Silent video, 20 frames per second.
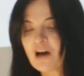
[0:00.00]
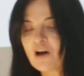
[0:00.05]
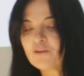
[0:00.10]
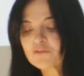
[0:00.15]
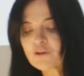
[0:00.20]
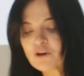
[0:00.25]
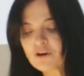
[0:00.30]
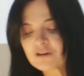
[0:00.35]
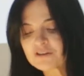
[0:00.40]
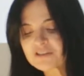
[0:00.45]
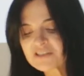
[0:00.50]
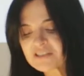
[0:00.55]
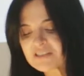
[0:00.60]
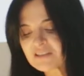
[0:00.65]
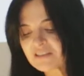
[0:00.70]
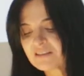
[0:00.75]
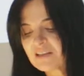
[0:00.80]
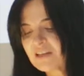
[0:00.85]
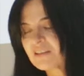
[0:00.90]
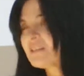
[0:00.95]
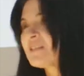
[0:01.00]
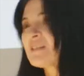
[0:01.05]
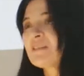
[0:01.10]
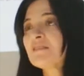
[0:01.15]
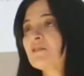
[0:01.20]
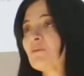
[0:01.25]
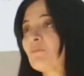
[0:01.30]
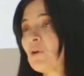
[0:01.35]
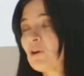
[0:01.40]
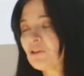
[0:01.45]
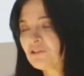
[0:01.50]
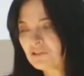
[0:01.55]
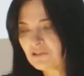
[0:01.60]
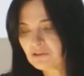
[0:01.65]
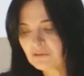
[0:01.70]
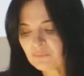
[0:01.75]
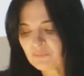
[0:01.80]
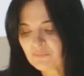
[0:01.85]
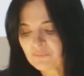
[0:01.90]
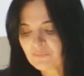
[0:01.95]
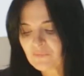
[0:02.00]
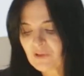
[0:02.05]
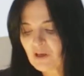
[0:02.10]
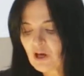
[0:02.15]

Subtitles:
Of course, there isn't a model.